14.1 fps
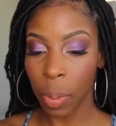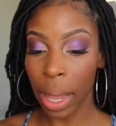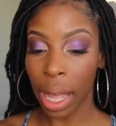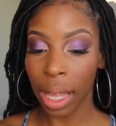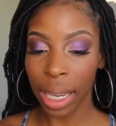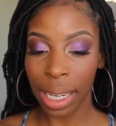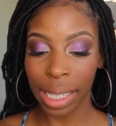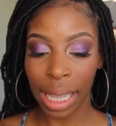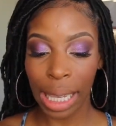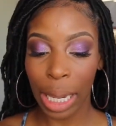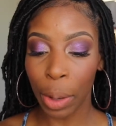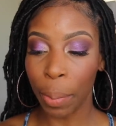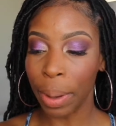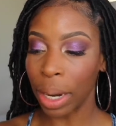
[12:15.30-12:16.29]
palette is a
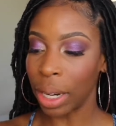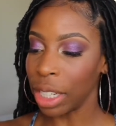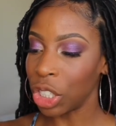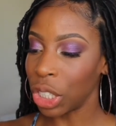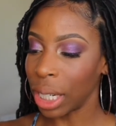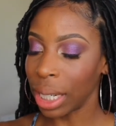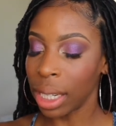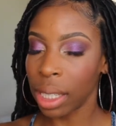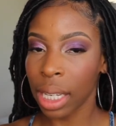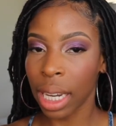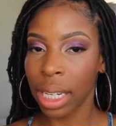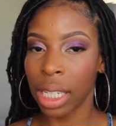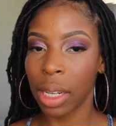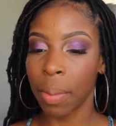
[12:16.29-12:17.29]
little bit on the chunky
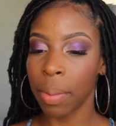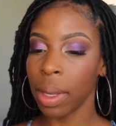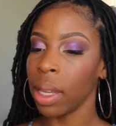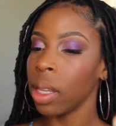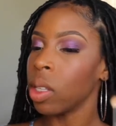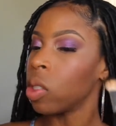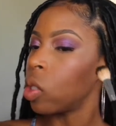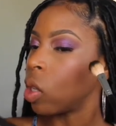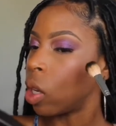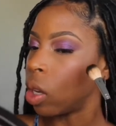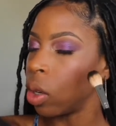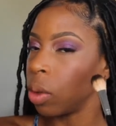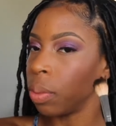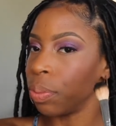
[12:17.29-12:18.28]
side to me,
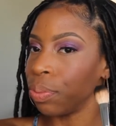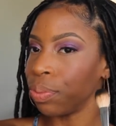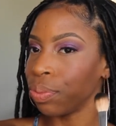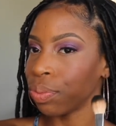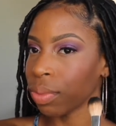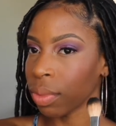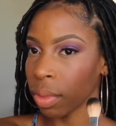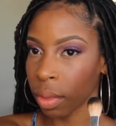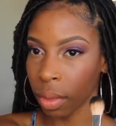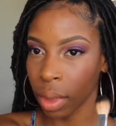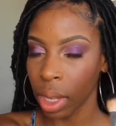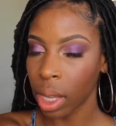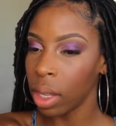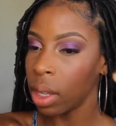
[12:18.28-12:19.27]
so
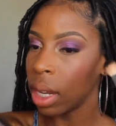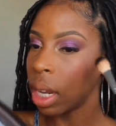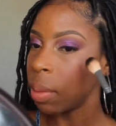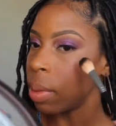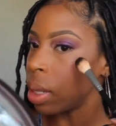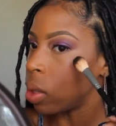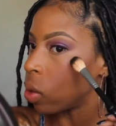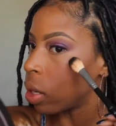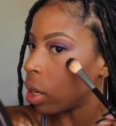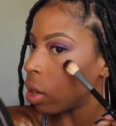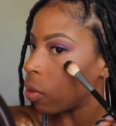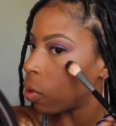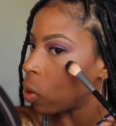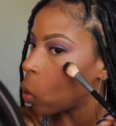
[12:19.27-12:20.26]
you gotta be a little
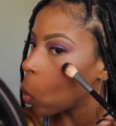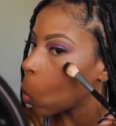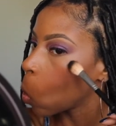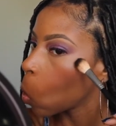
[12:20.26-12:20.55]
careful.